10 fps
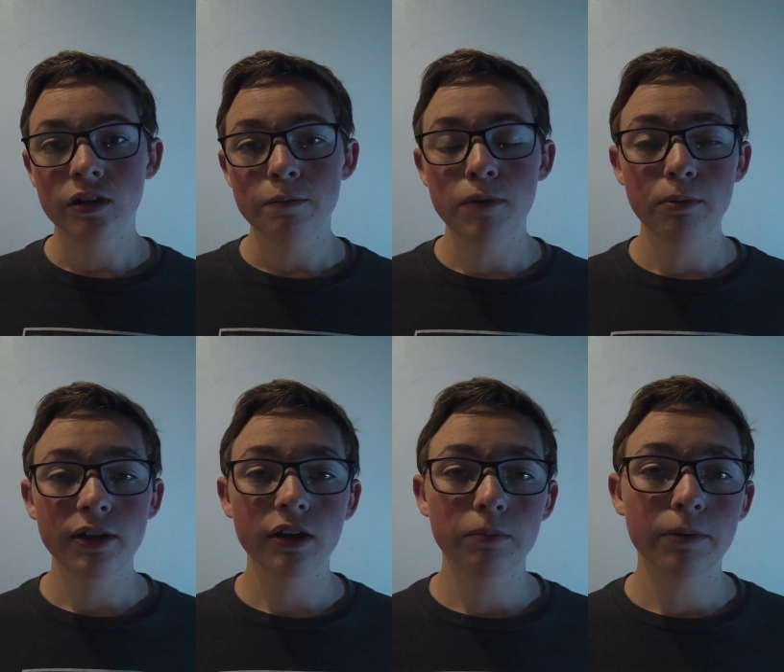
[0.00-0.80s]
maybe a
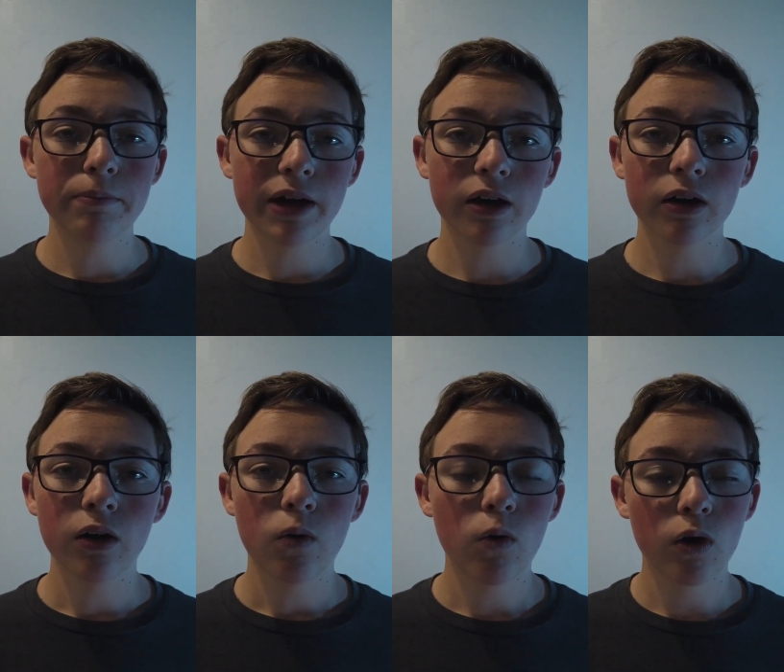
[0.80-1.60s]
little bit better,
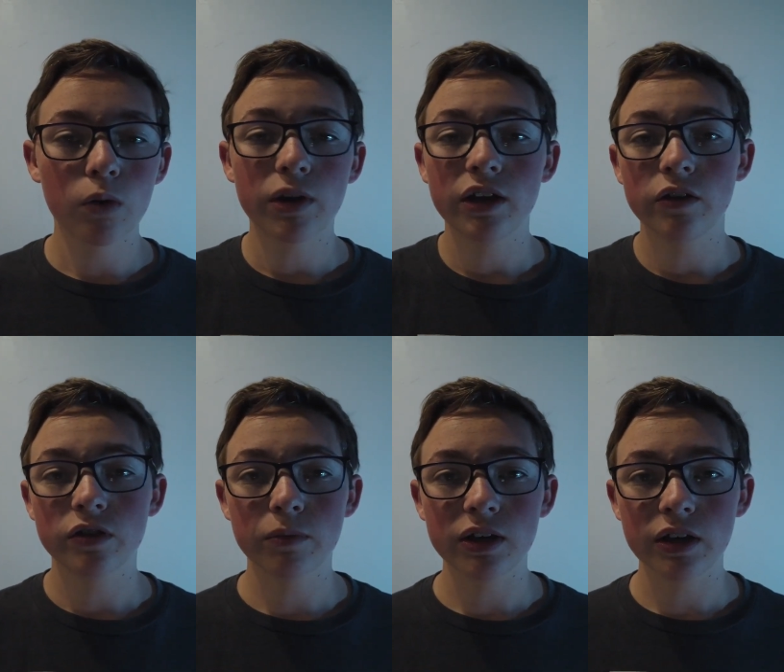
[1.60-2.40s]
or we can do
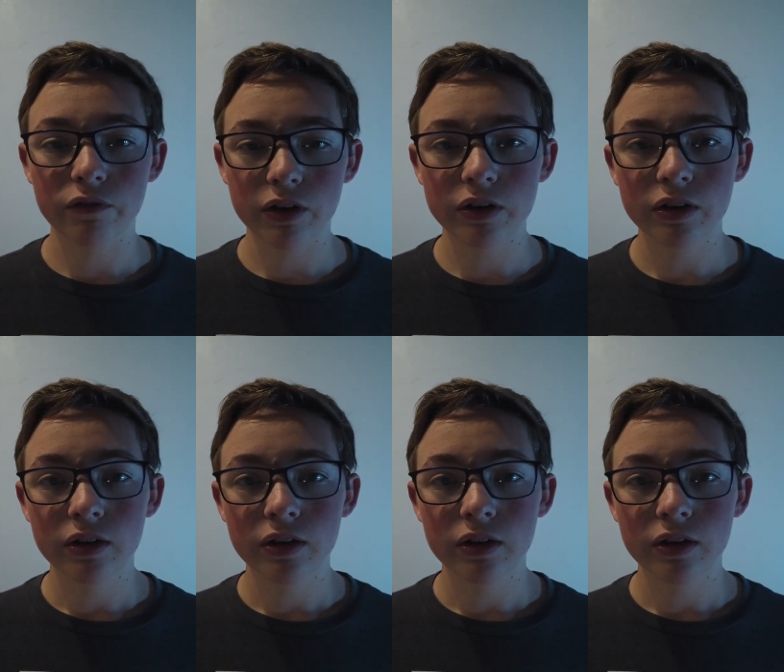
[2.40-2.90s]
something different.